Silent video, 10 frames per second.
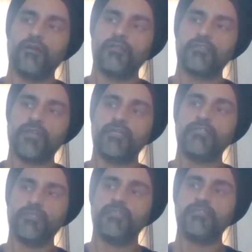
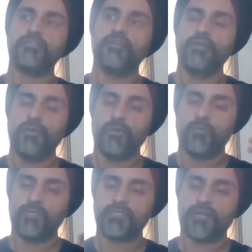strategy is
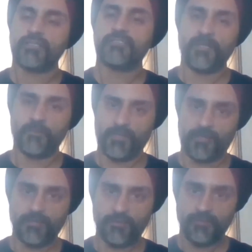we start
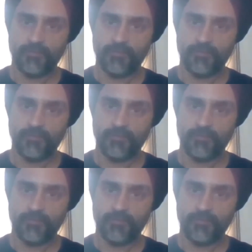experimenting,